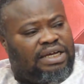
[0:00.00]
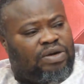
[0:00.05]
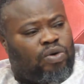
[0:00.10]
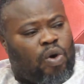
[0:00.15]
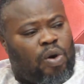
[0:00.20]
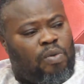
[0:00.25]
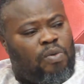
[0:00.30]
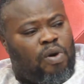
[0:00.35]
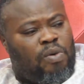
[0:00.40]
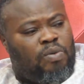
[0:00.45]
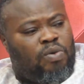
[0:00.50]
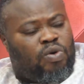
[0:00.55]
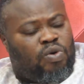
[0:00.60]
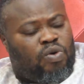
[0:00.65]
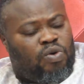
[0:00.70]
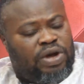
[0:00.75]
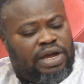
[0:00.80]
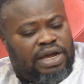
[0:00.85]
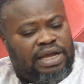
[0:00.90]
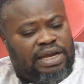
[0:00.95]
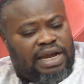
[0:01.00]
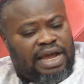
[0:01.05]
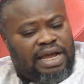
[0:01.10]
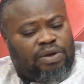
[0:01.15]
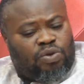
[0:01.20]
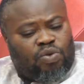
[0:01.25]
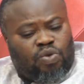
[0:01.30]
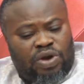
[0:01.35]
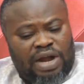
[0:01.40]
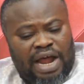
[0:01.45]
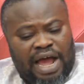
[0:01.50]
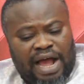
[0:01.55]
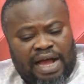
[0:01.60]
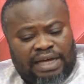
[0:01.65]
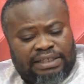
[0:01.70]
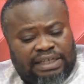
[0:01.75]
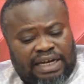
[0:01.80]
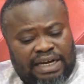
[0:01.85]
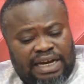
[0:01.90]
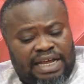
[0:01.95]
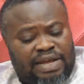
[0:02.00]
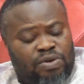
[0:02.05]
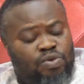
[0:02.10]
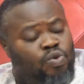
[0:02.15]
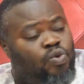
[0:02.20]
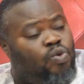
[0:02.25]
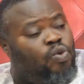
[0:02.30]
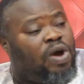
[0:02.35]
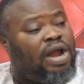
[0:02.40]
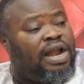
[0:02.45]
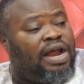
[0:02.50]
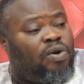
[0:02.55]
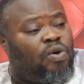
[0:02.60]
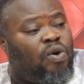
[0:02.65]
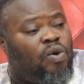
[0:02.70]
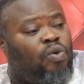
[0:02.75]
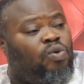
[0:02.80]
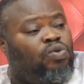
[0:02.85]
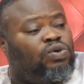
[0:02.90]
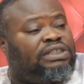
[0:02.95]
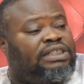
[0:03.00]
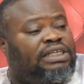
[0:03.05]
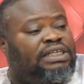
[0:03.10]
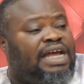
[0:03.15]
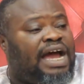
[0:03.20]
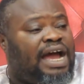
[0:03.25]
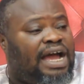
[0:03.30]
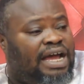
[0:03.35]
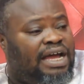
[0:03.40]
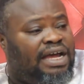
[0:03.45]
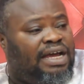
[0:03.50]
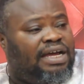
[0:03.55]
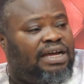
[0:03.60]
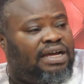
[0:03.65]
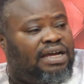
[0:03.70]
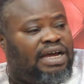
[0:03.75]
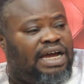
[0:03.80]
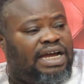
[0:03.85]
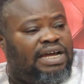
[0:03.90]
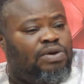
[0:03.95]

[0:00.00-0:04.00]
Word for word: or more coin in a conancasane uquada or consider a